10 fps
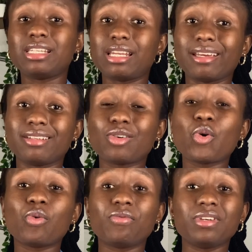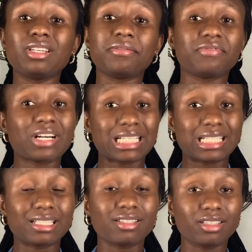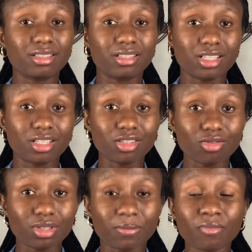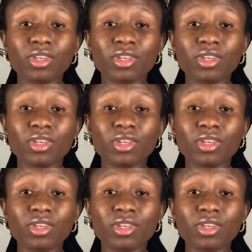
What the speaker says: Then COVID vaccine is necessary.